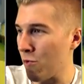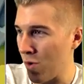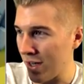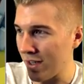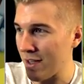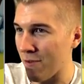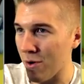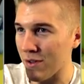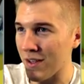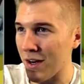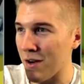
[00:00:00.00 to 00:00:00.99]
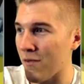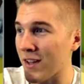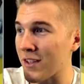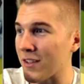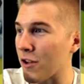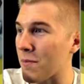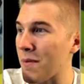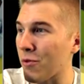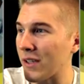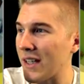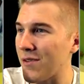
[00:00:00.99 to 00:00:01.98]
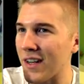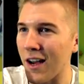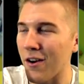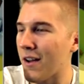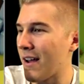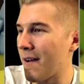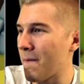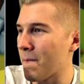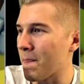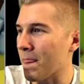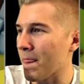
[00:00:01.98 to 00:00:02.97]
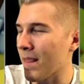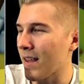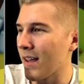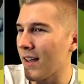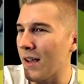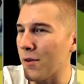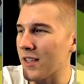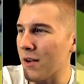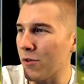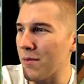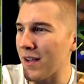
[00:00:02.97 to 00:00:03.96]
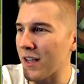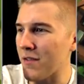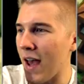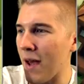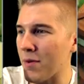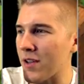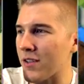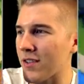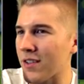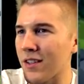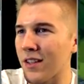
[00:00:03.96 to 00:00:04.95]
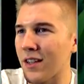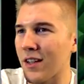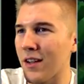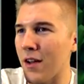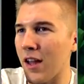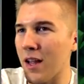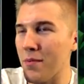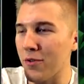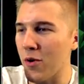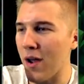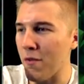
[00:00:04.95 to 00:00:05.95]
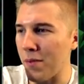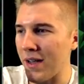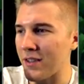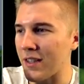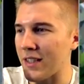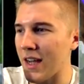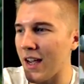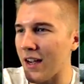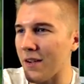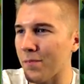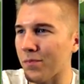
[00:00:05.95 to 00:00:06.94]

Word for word: really focusing on defenses. Look, people are leaving now. It's not really because of happiness. A lot of people don't have a place to stay,